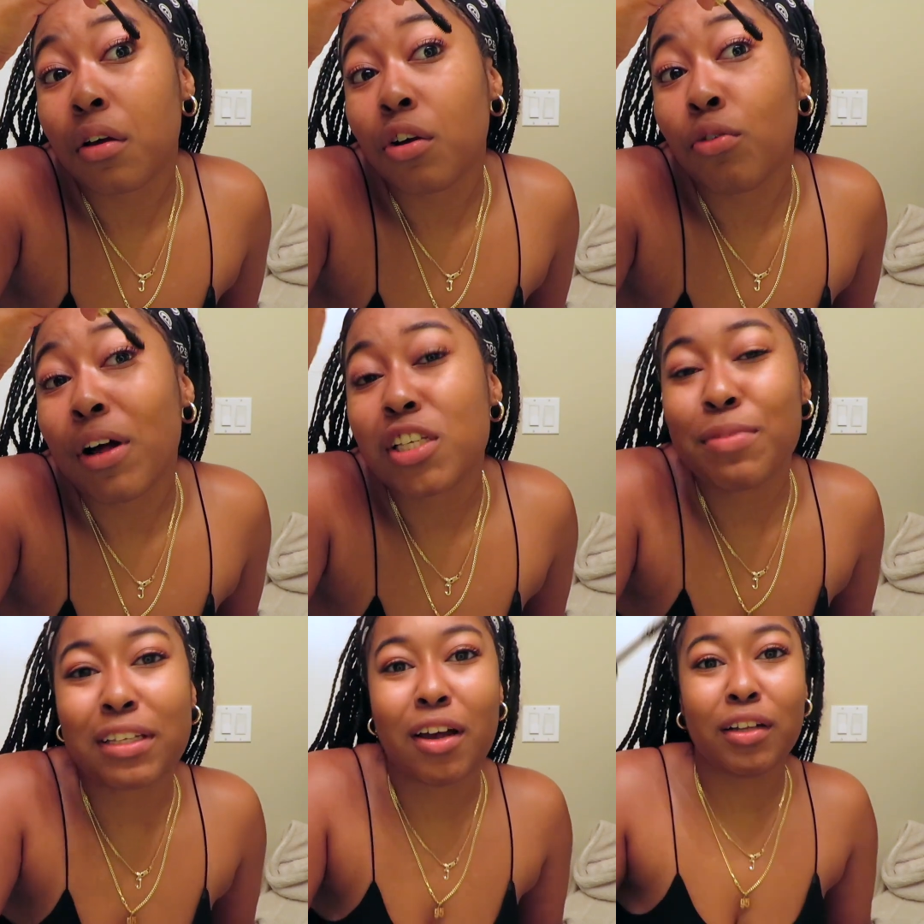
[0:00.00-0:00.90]
Who else
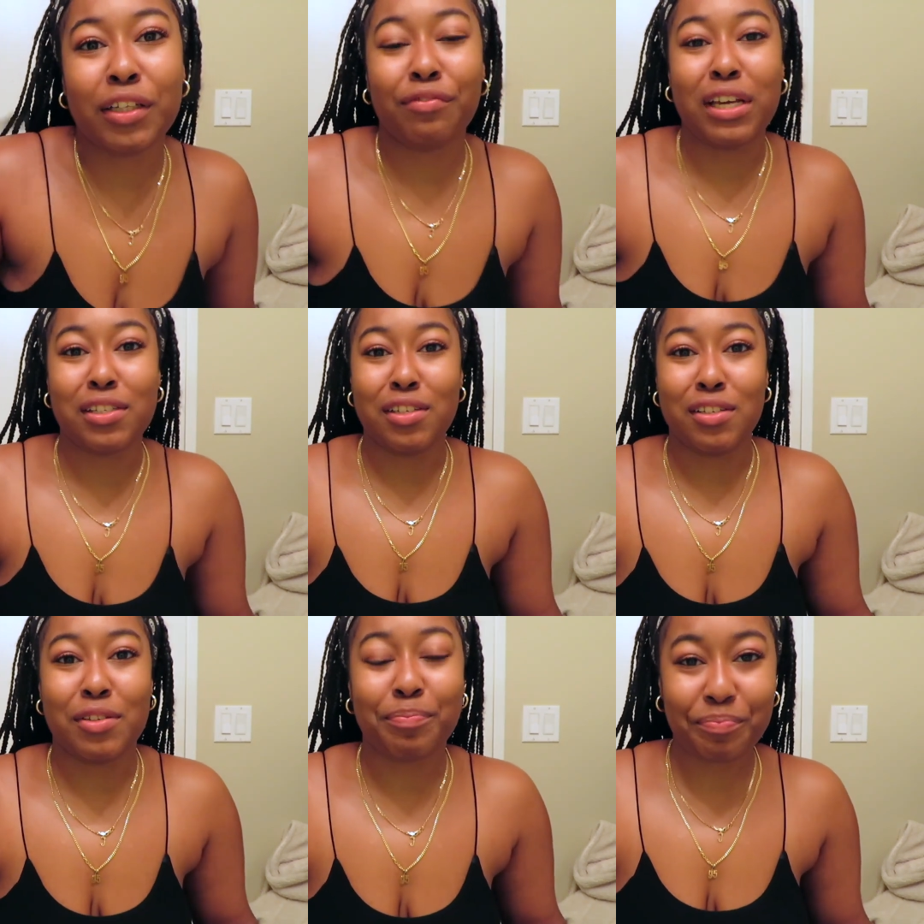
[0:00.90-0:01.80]
make ugly faces?